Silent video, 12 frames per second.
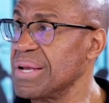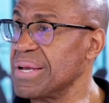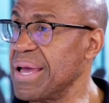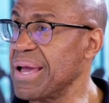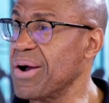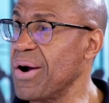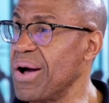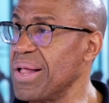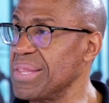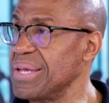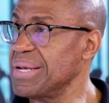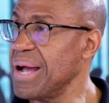they
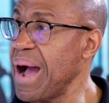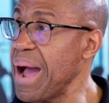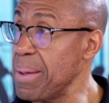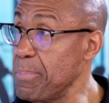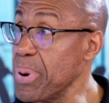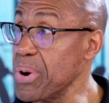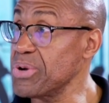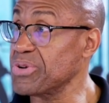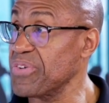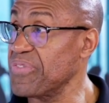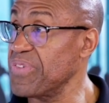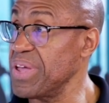call it
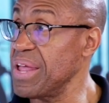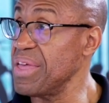hypertrophy.